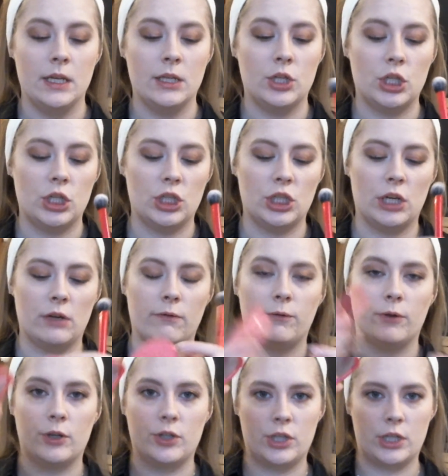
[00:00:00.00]
Skin
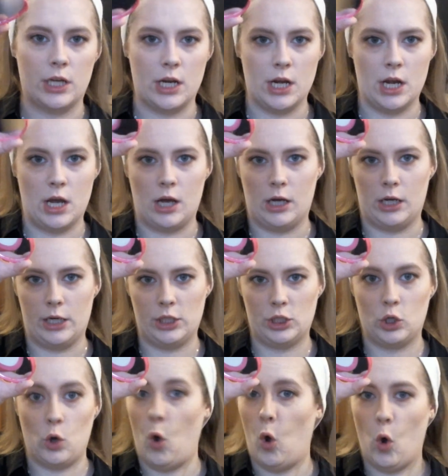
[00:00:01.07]
Frost in Ice
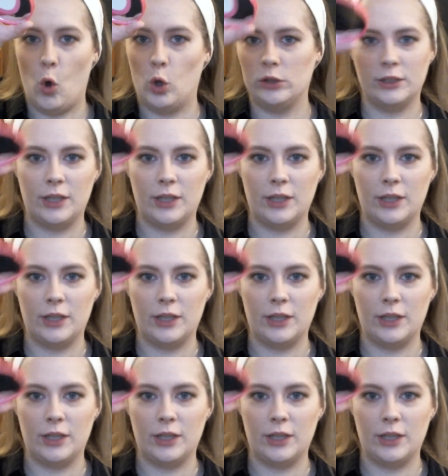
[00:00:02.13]
Cold.